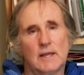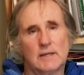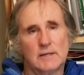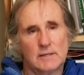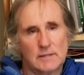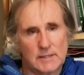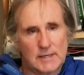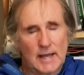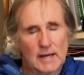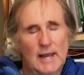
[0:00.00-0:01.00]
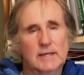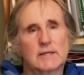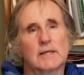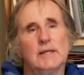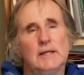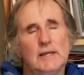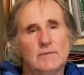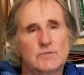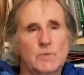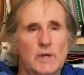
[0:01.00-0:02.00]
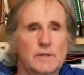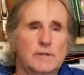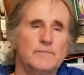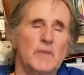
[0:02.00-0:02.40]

and the dialectic he lives with